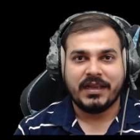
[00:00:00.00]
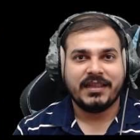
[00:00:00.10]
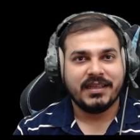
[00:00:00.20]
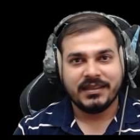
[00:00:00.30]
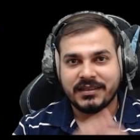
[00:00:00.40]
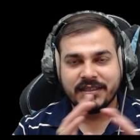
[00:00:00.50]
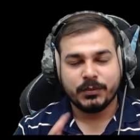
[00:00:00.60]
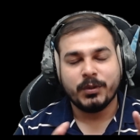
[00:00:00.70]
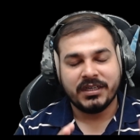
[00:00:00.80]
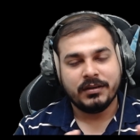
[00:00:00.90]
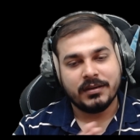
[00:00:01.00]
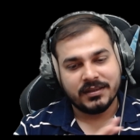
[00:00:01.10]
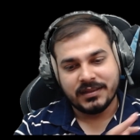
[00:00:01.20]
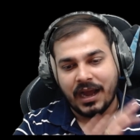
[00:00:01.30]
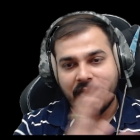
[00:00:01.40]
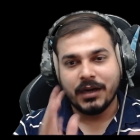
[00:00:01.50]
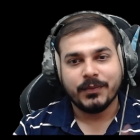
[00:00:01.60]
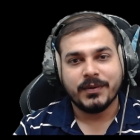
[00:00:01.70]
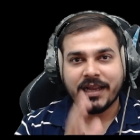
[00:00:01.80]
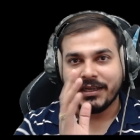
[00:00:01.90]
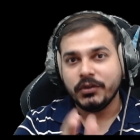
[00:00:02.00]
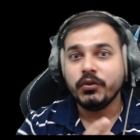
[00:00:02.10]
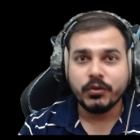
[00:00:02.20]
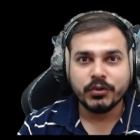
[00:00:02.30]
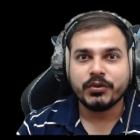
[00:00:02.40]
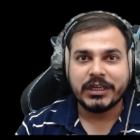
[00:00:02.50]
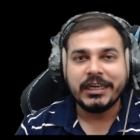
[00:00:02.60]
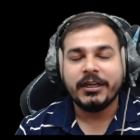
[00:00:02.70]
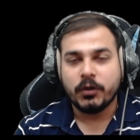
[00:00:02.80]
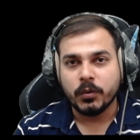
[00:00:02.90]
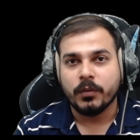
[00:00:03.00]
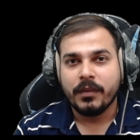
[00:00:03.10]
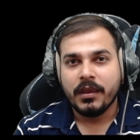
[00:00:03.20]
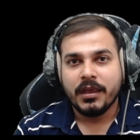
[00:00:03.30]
I think this one is the hard work that you usually do,